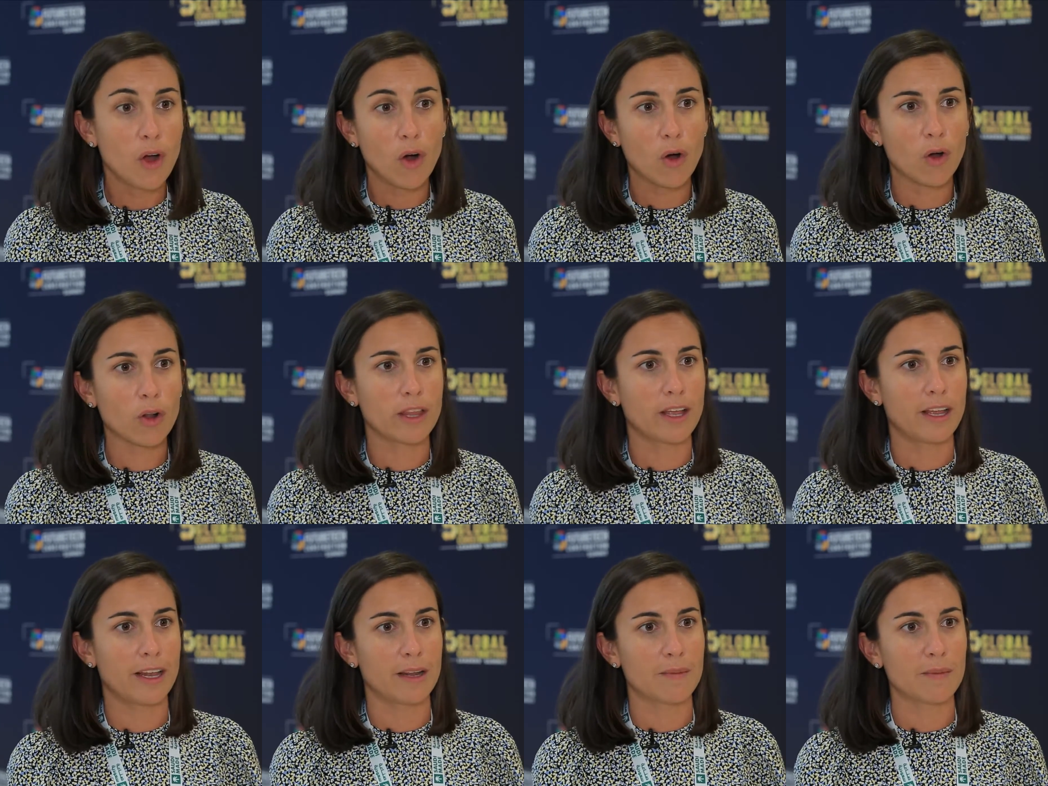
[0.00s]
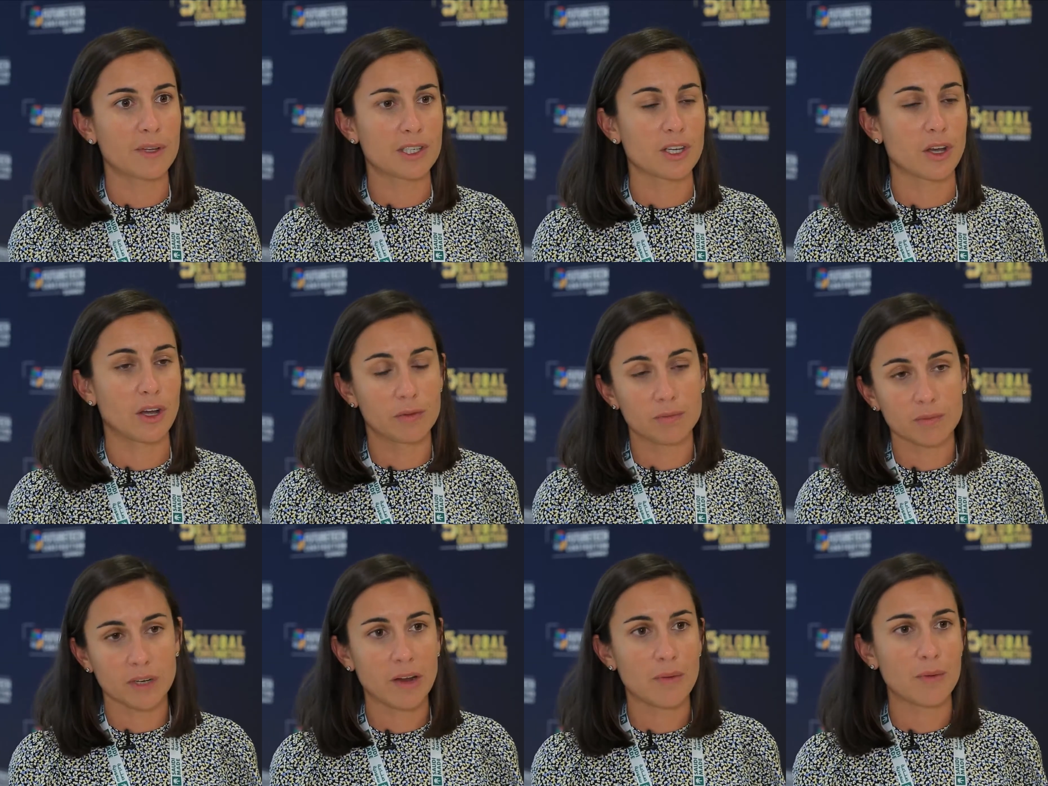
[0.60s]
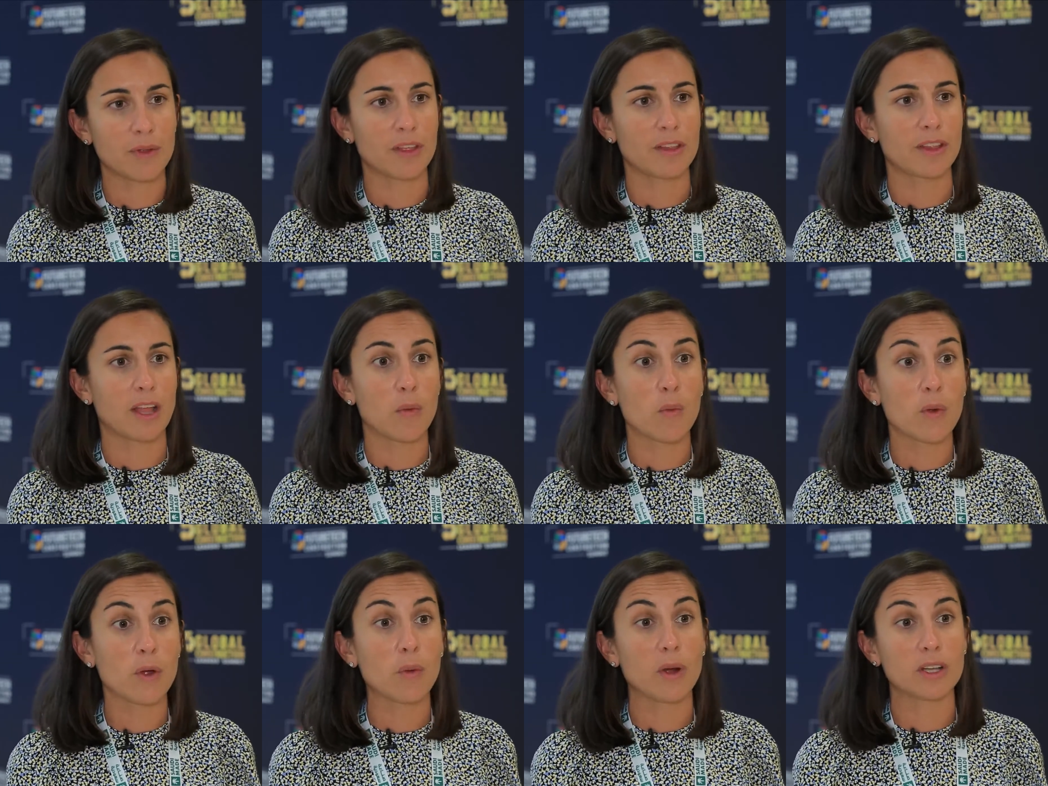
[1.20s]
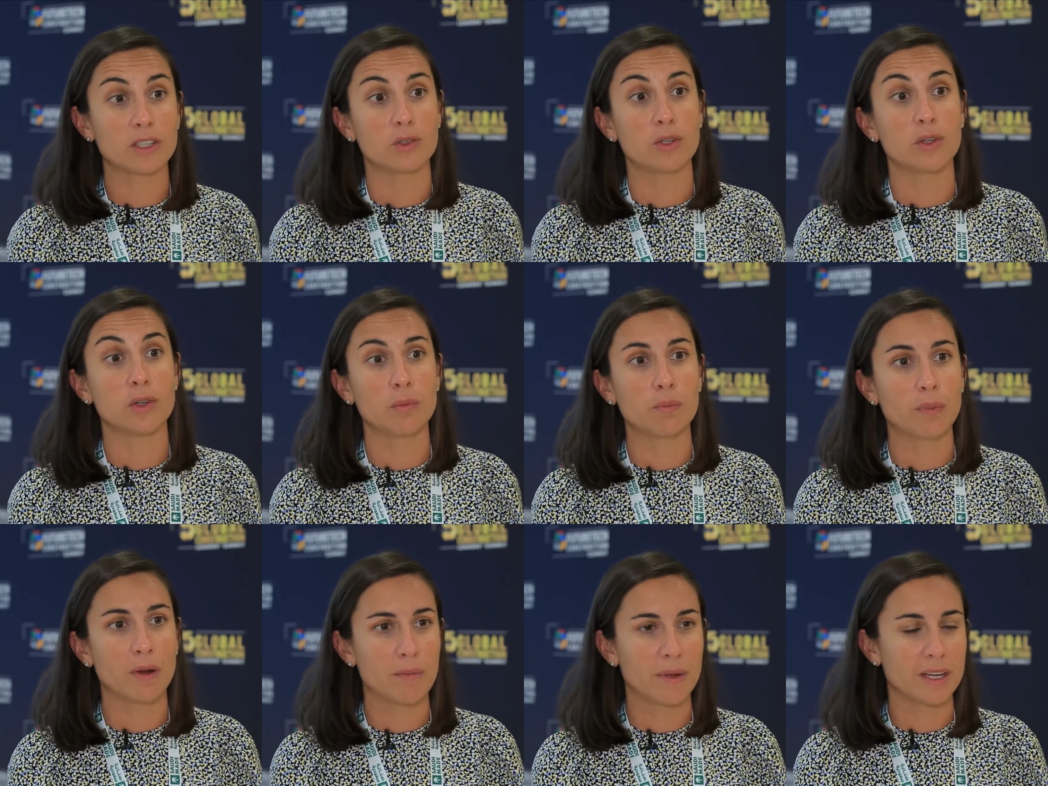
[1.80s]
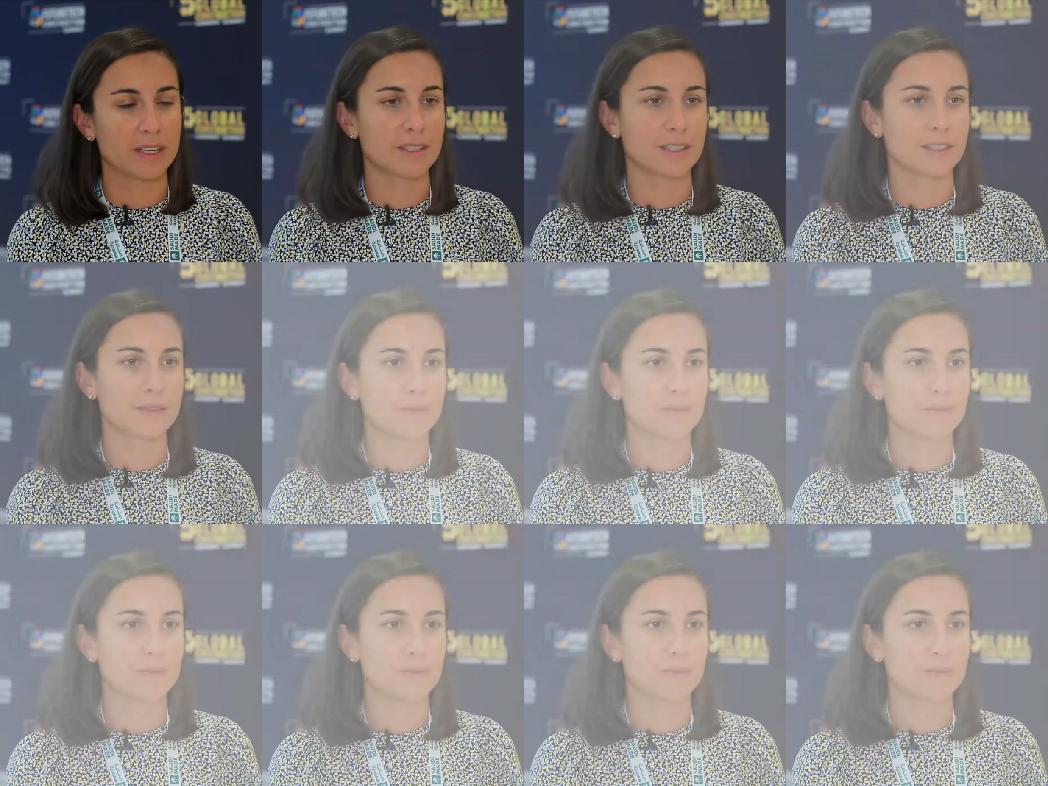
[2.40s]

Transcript: all the elements and everything that we want to implement.